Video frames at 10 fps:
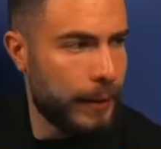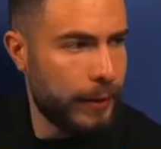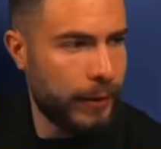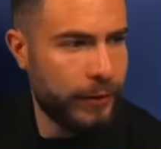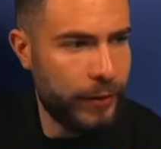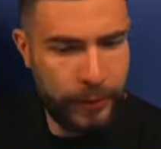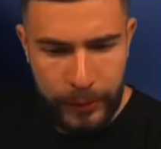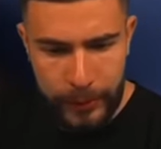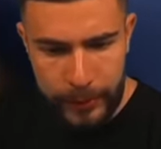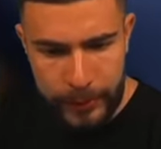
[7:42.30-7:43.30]
you never know.
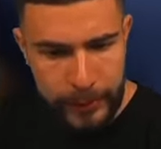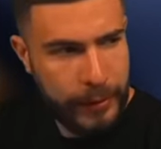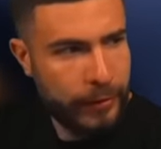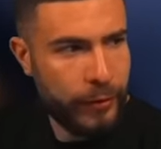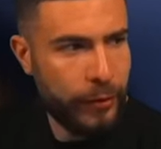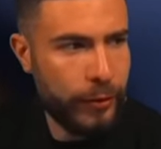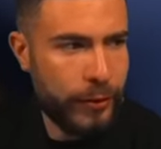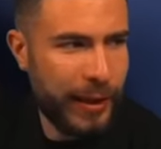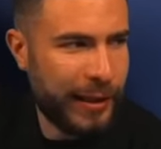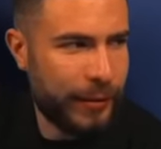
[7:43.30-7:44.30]
No, because like